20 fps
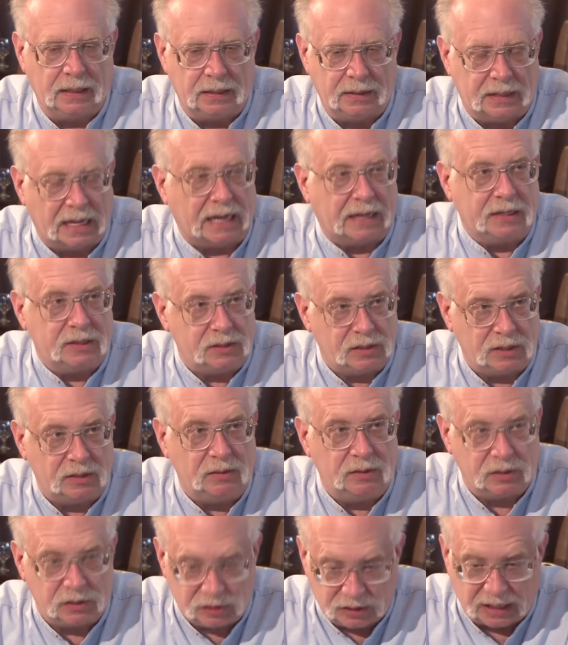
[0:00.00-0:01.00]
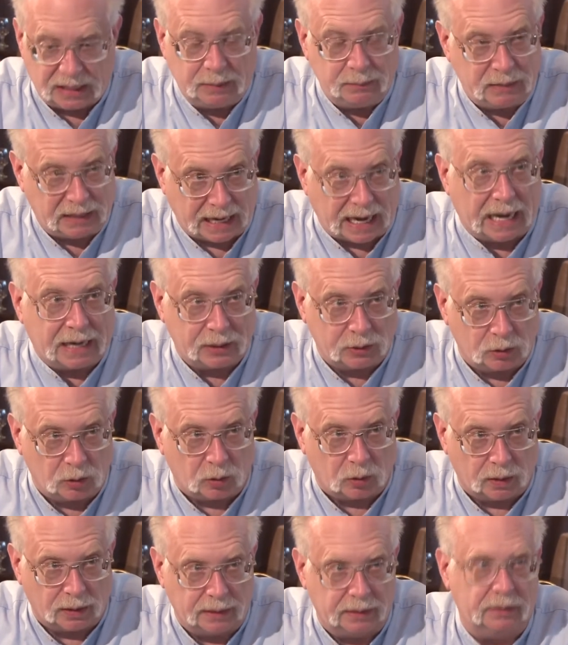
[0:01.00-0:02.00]
that is in the same
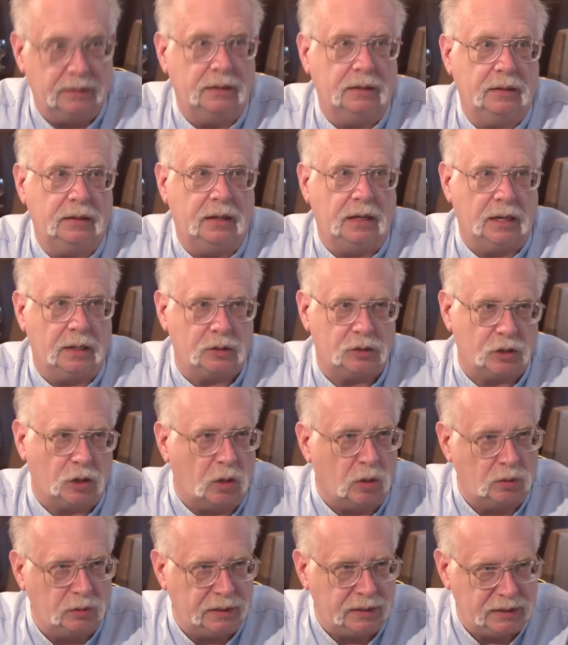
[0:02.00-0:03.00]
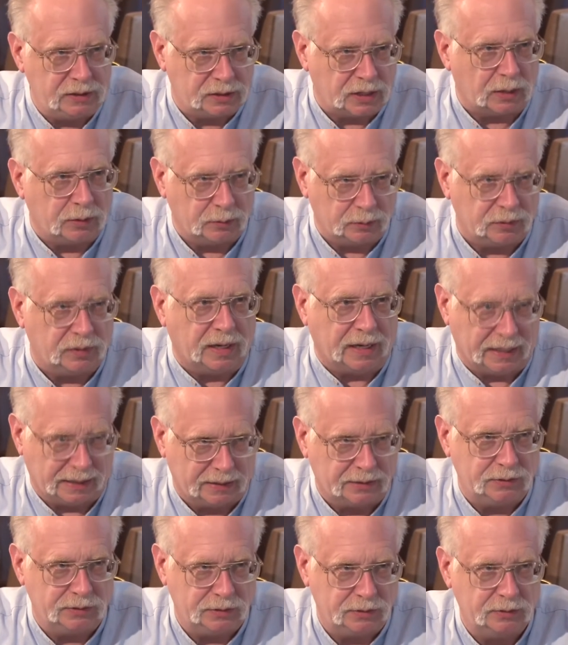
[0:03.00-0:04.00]
category as all these other
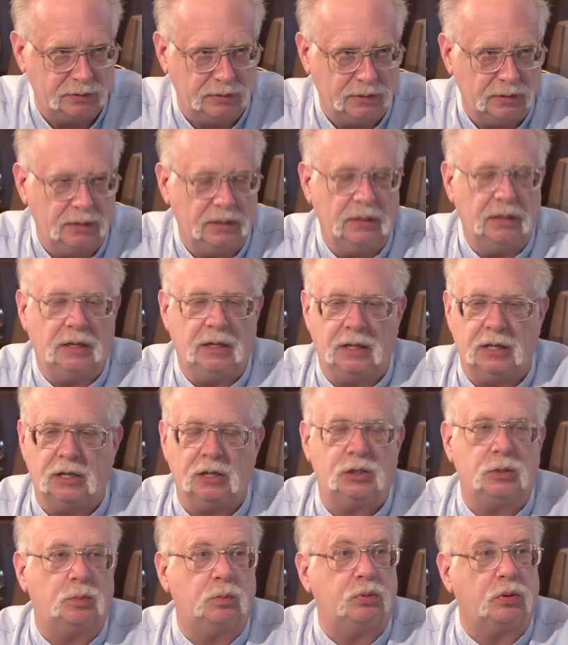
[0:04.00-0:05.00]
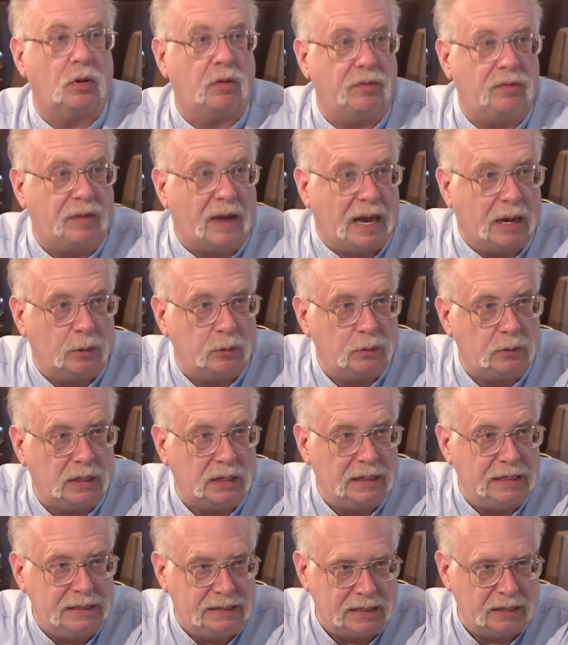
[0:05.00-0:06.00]
things is
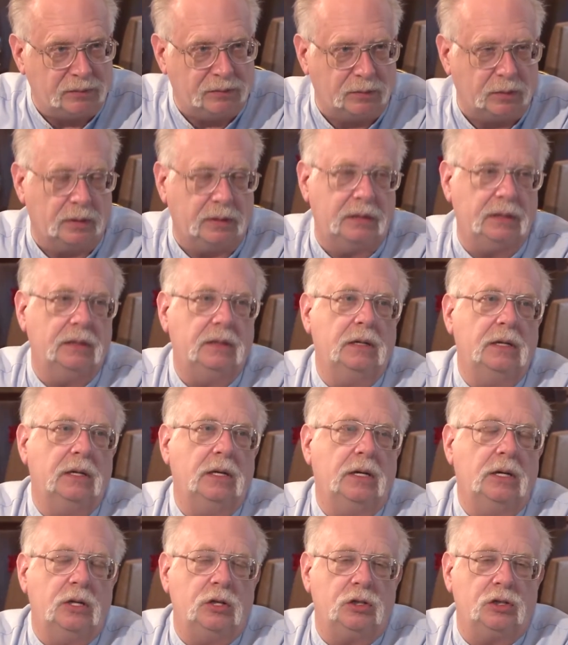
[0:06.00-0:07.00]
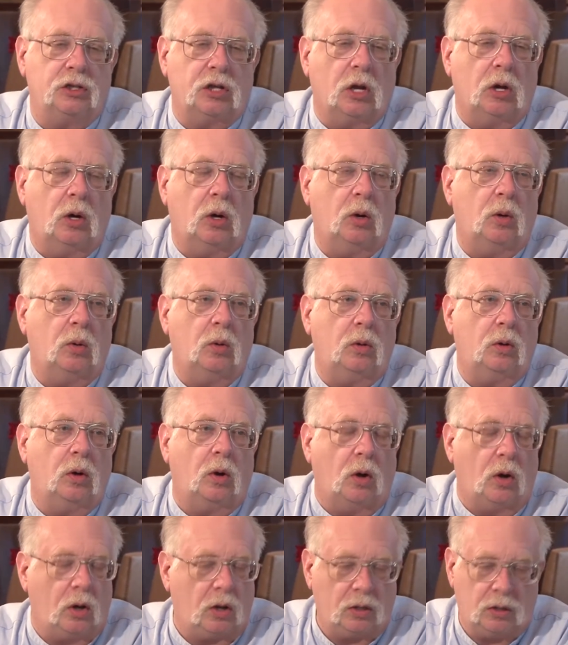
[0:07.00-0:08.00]
profoundly different. So
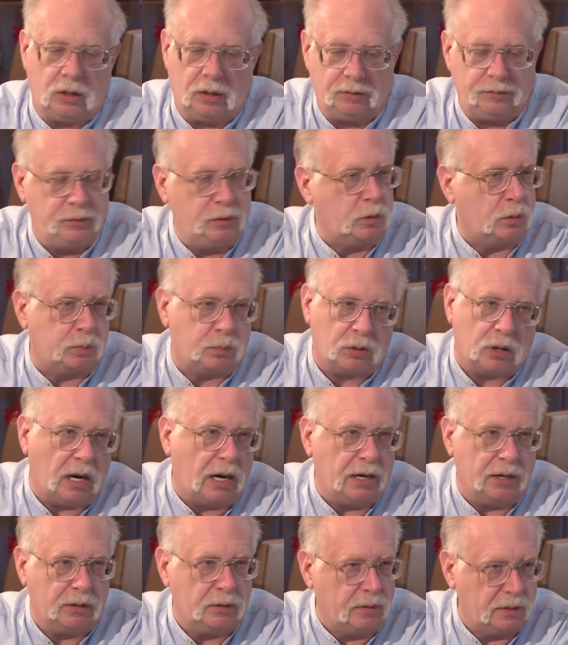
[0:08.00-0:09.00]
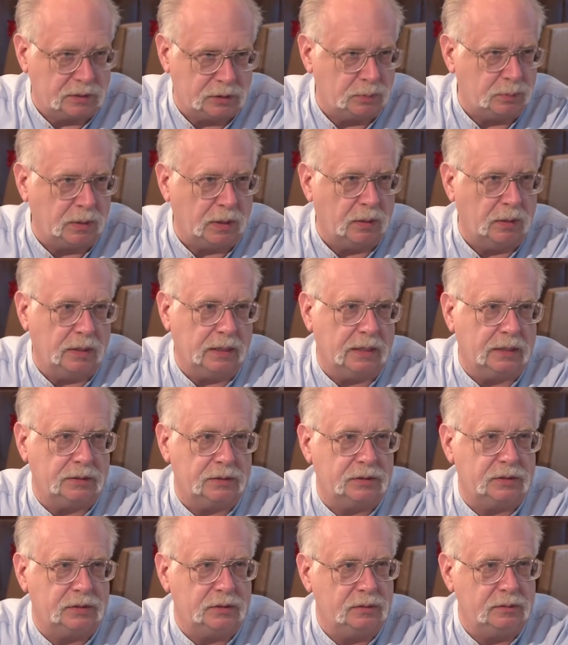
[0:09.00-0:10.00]
all of your prior
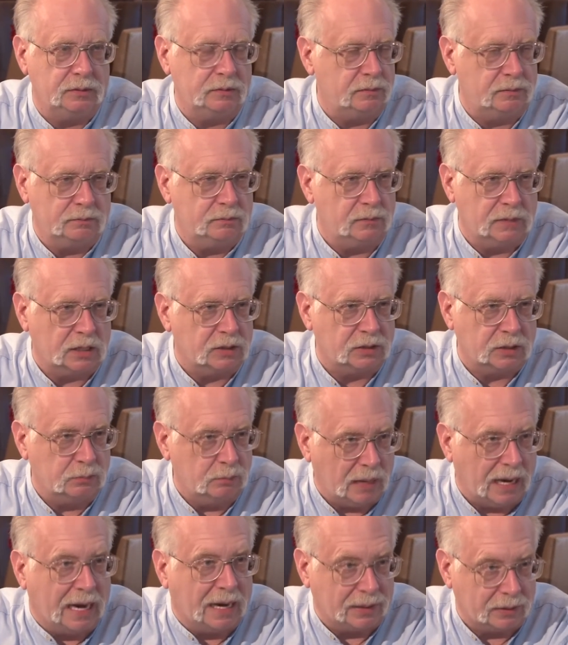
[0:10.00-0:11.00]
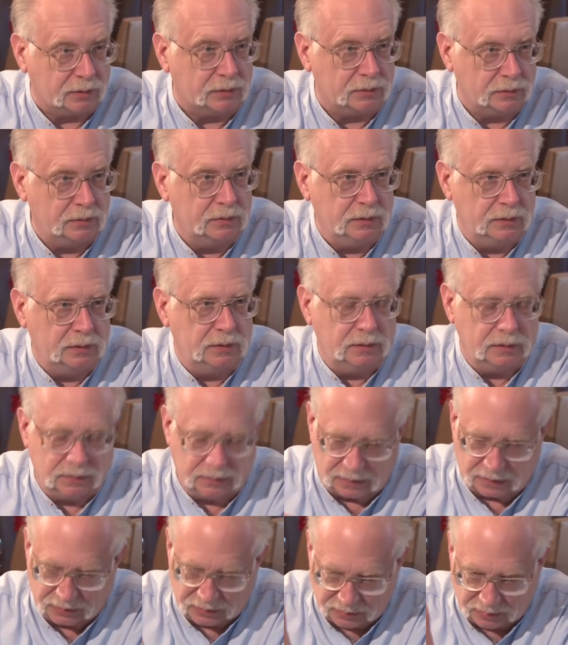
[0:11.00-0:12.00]
experience doesn't matter,
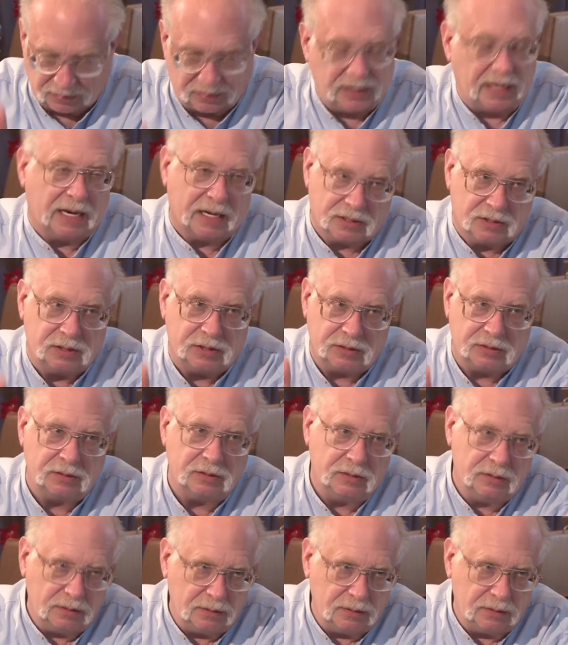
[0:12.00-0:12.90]
because this